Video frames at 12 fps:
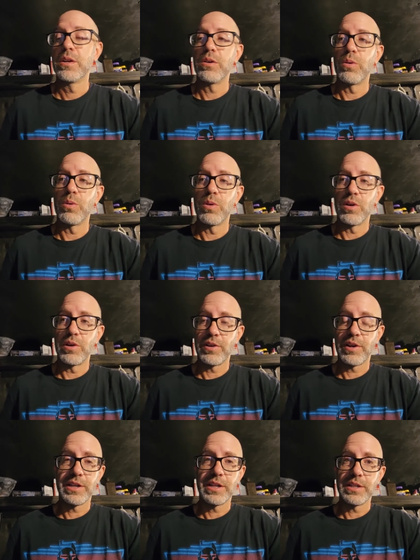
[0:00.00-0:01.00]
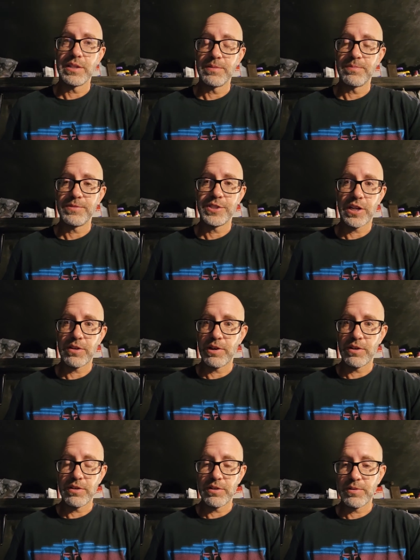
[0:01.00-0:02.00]
or you're going to need a
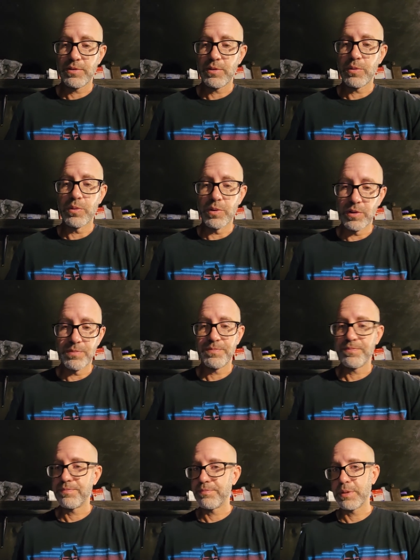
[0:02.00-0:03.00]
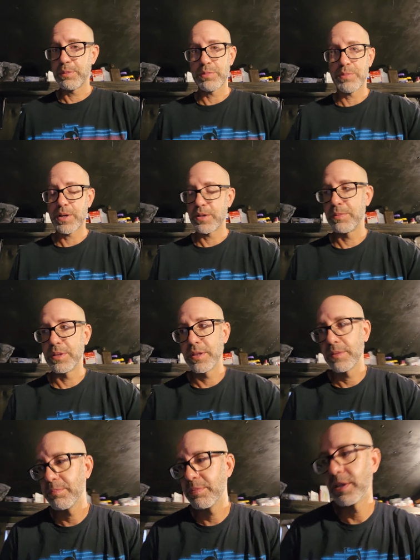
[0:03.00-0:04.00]
generator, or be prepared to
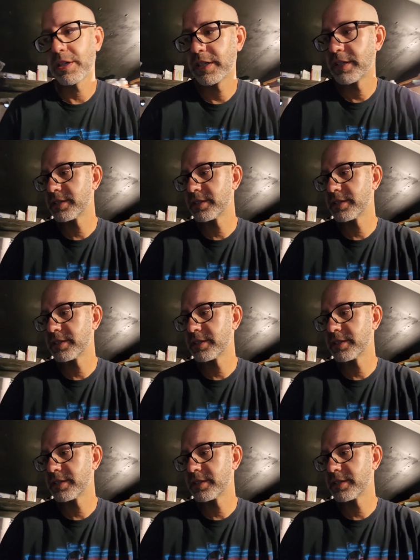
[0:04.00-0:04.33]
be plugged in